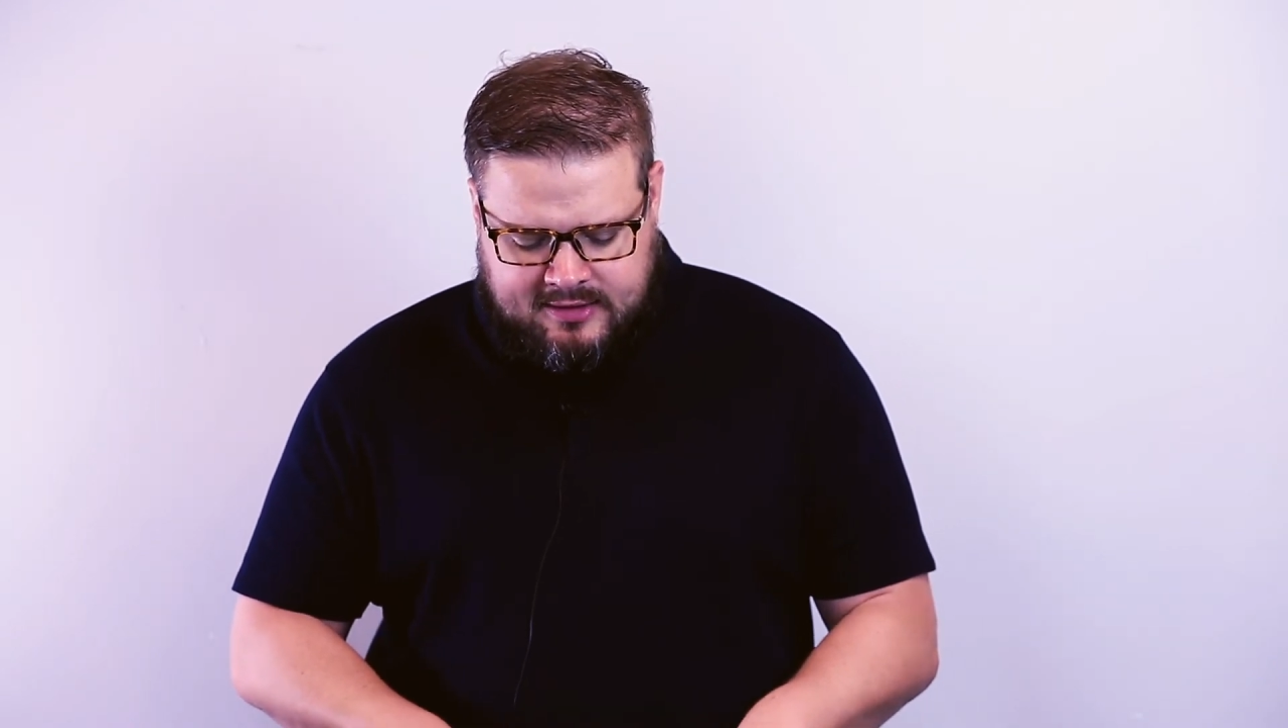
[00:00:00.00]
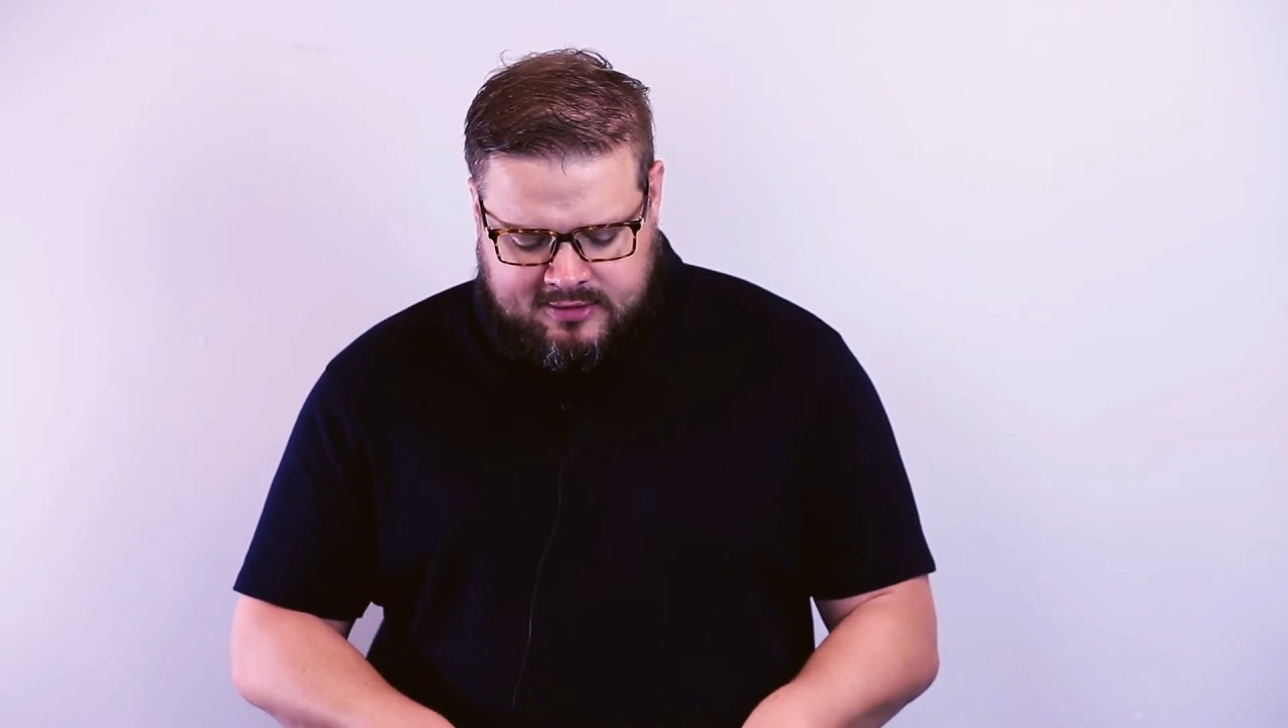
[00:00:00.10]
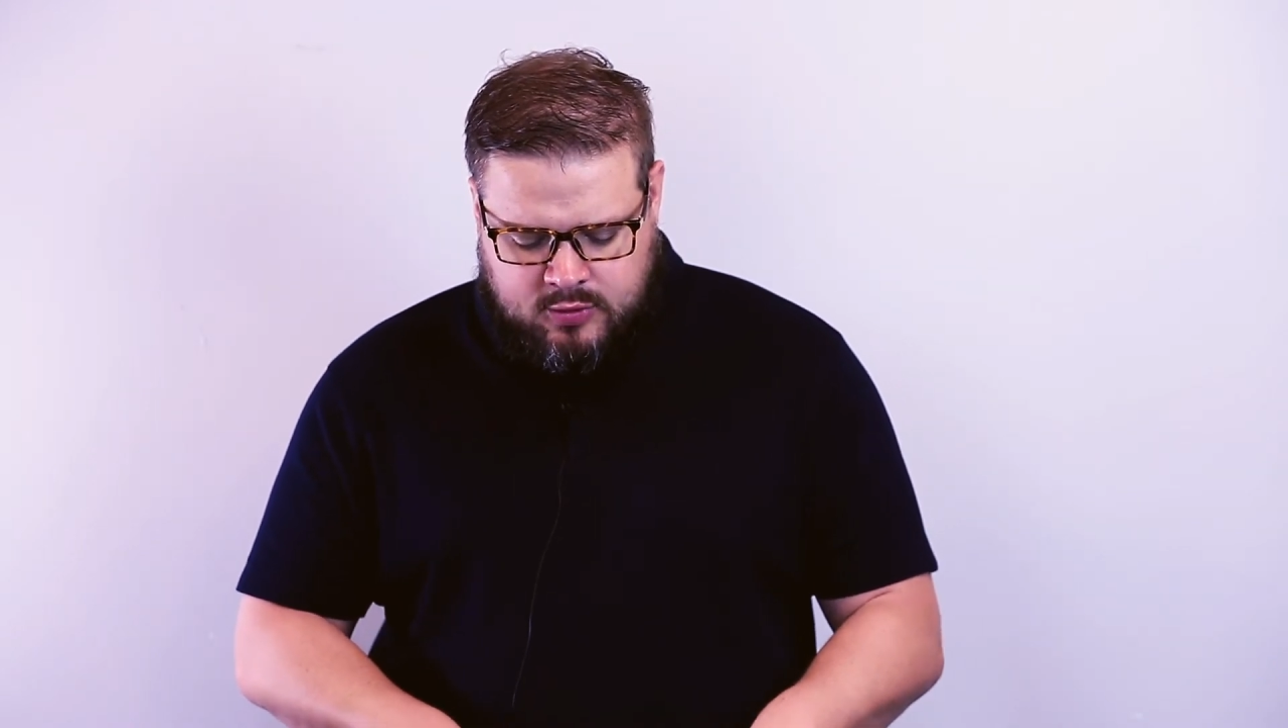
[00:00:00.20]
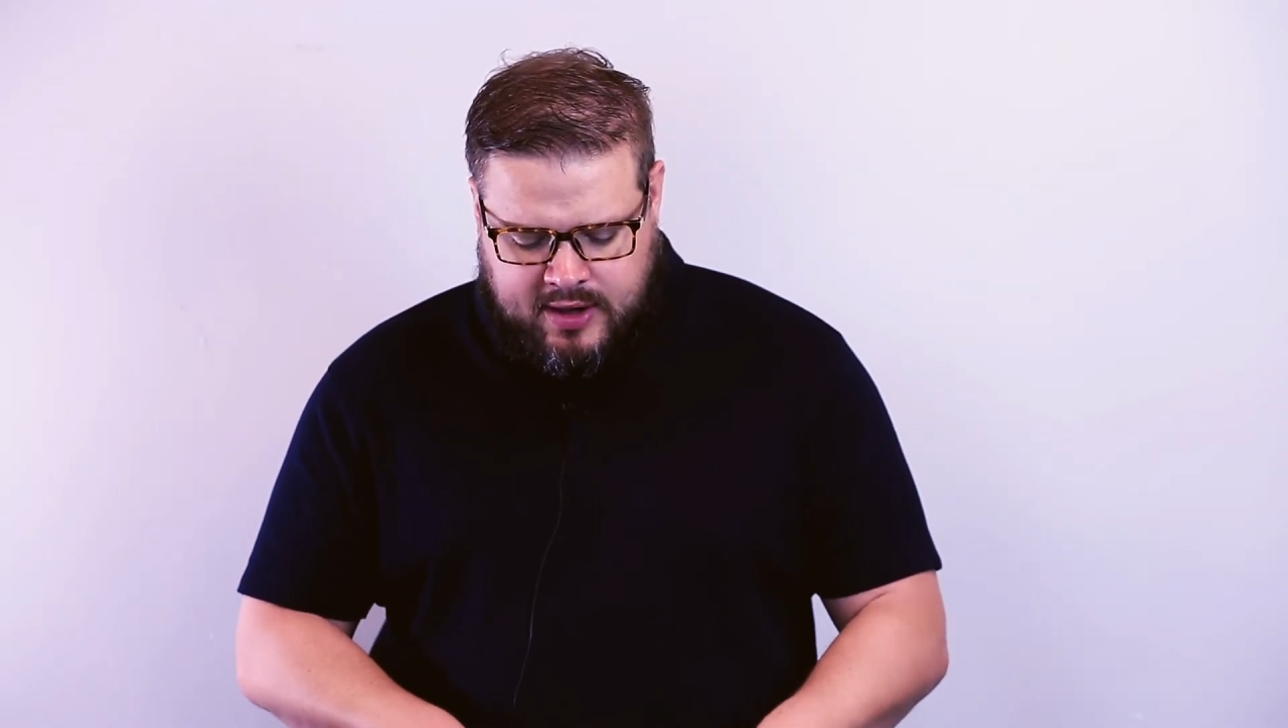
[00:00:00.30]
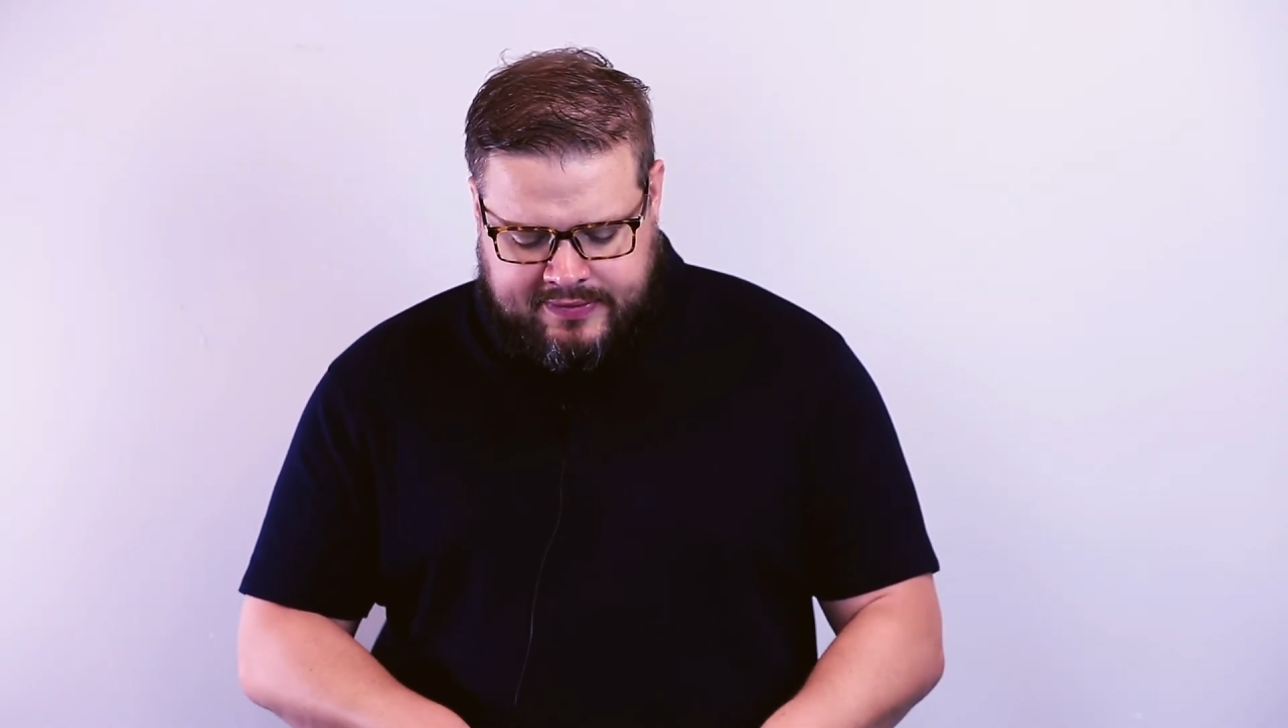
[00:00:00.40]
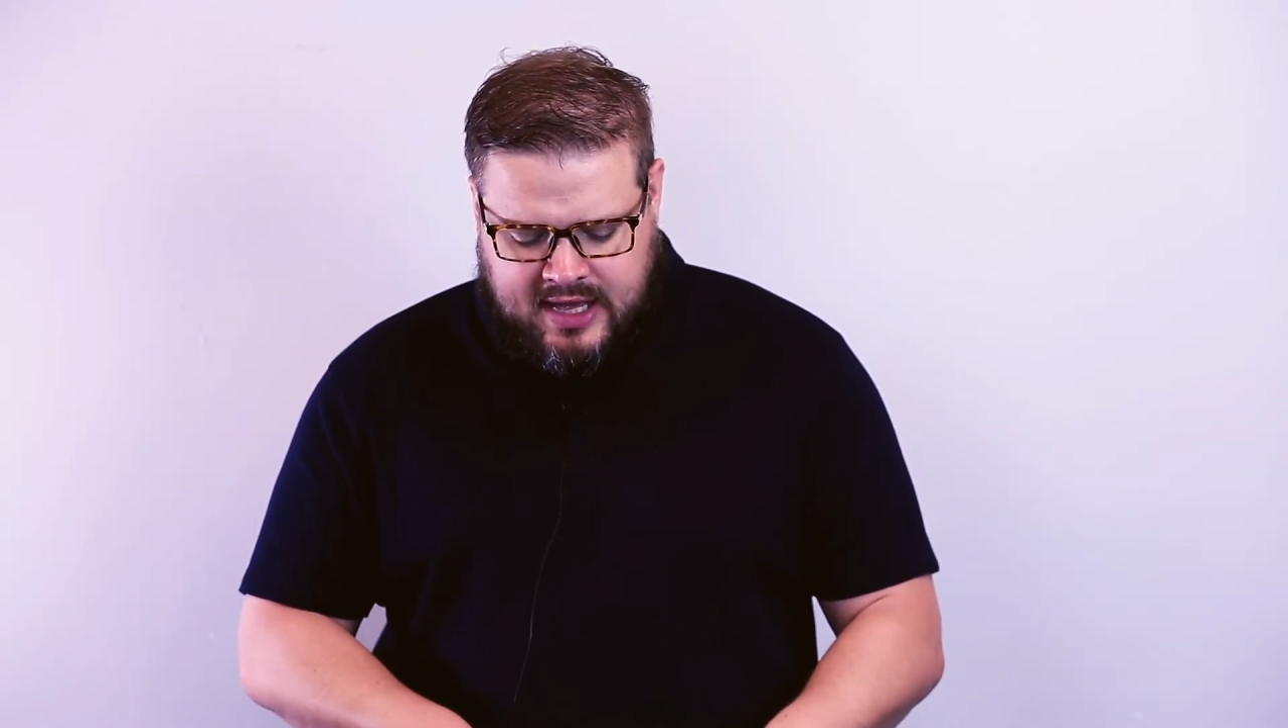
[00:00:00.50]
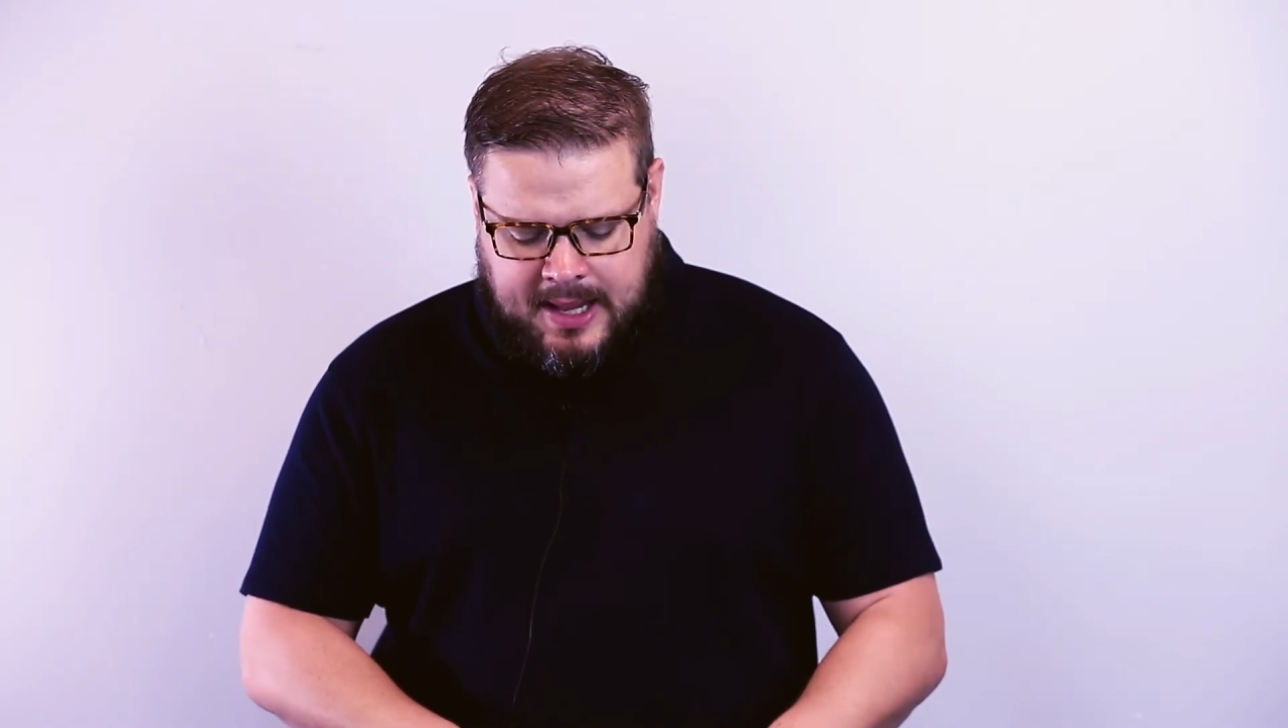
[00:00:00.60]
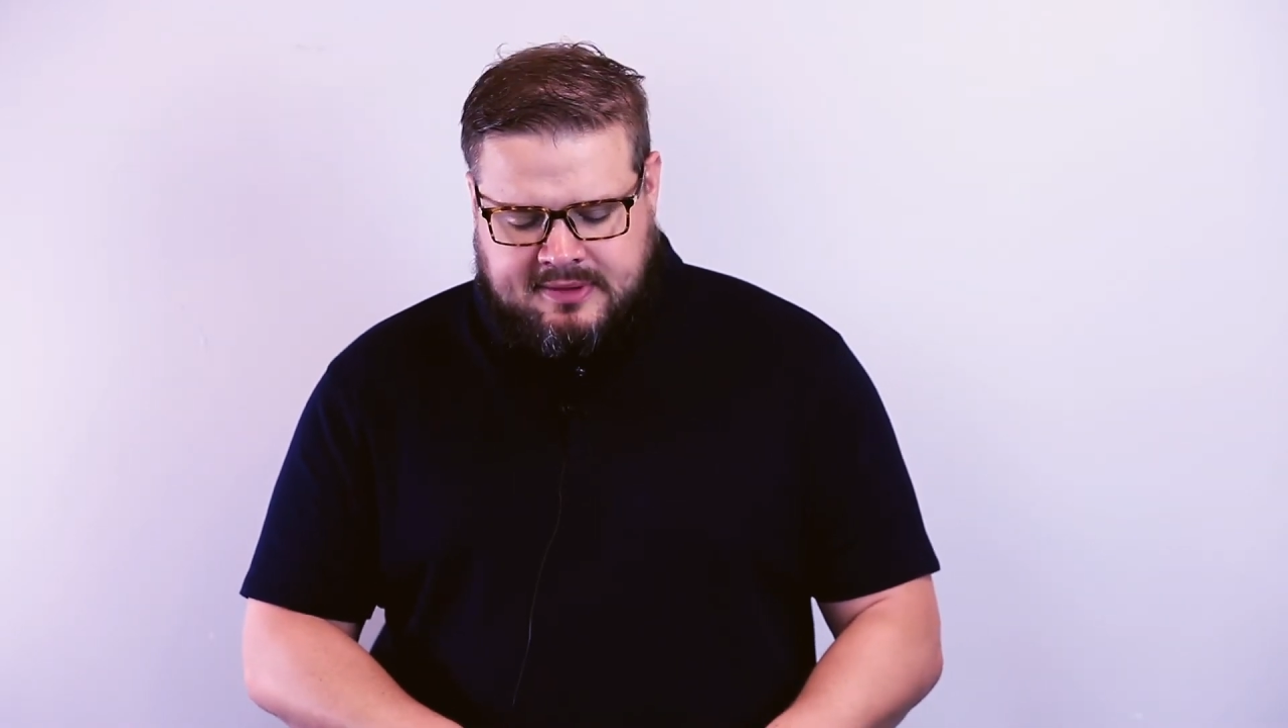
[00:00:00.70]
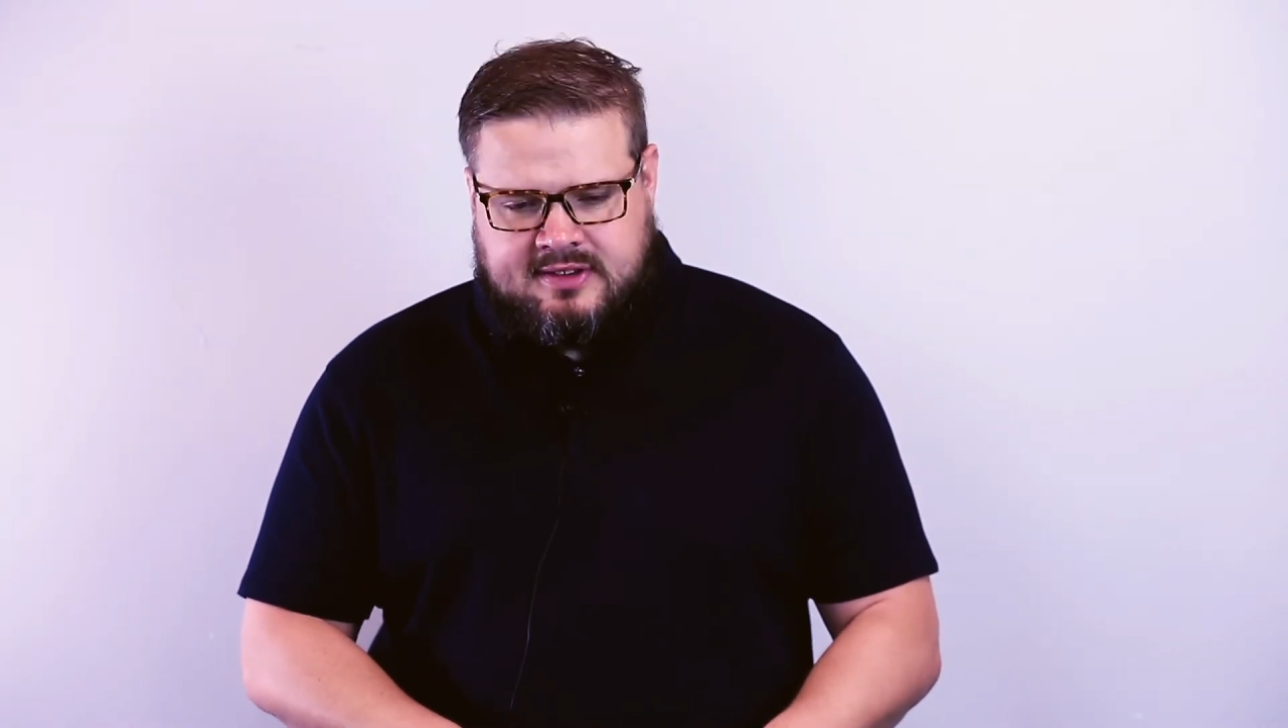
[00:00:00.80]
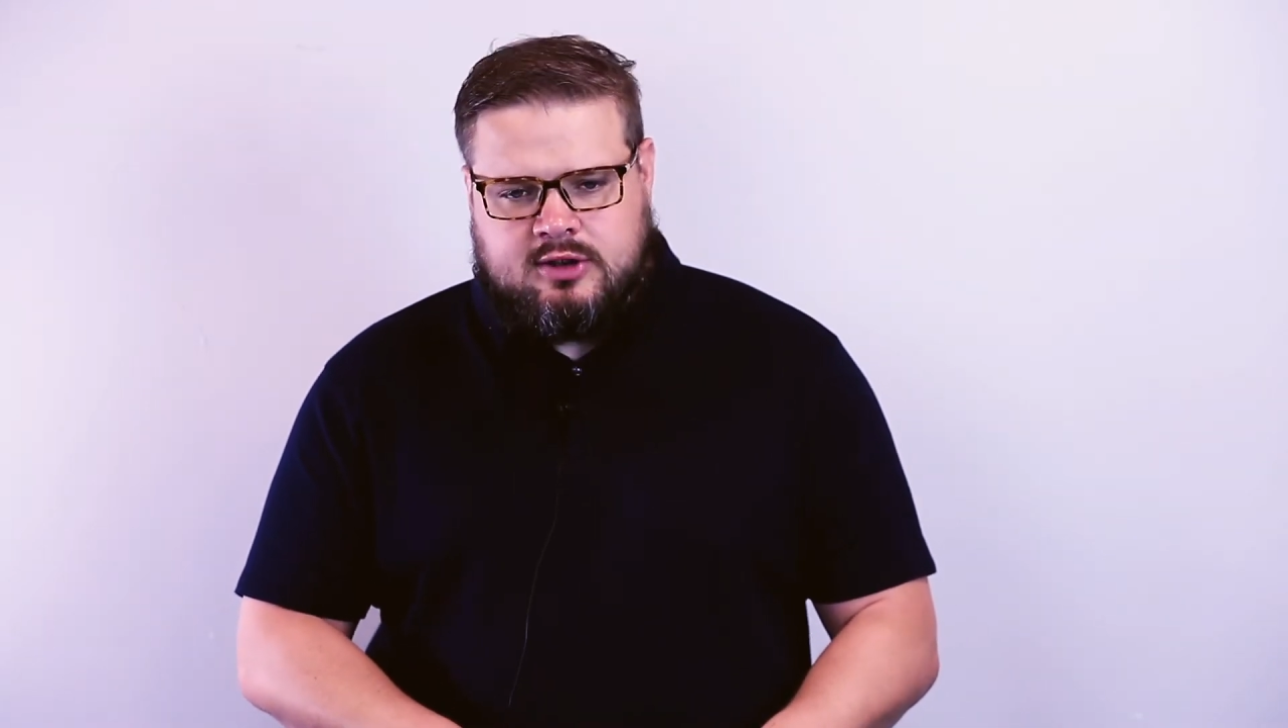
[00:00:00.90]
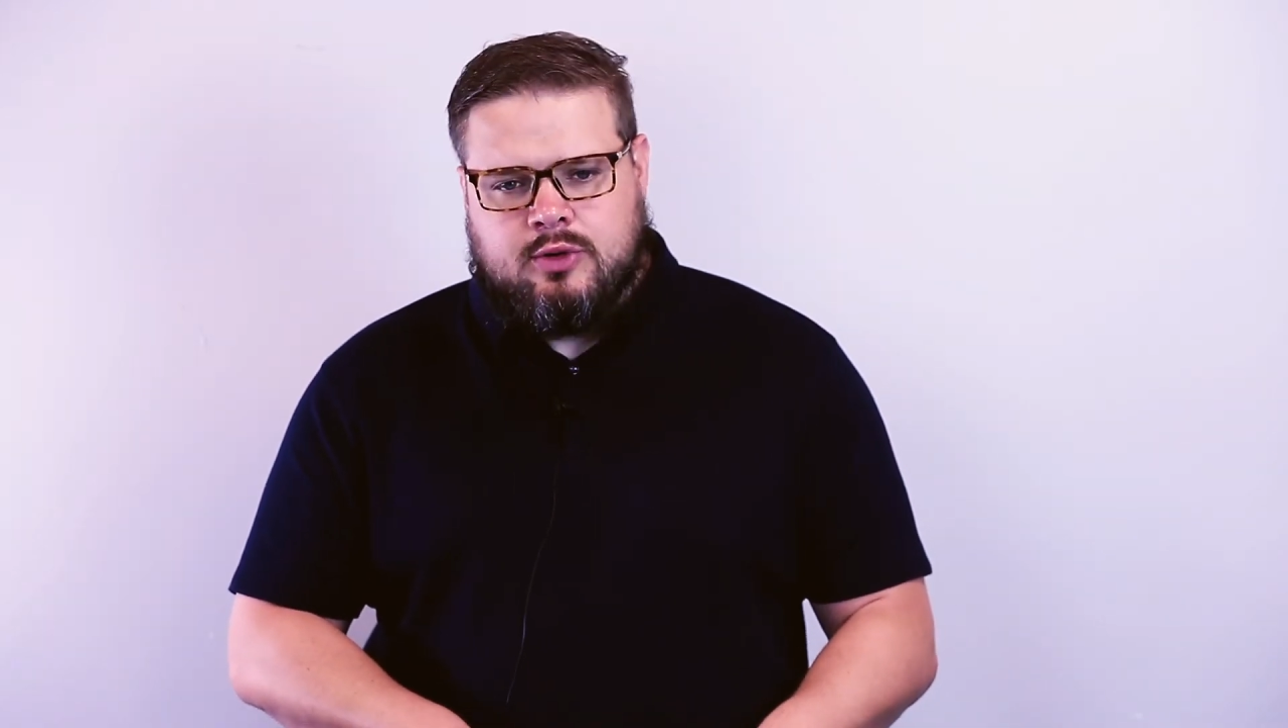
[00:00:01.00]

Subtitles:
it's quite the opposite.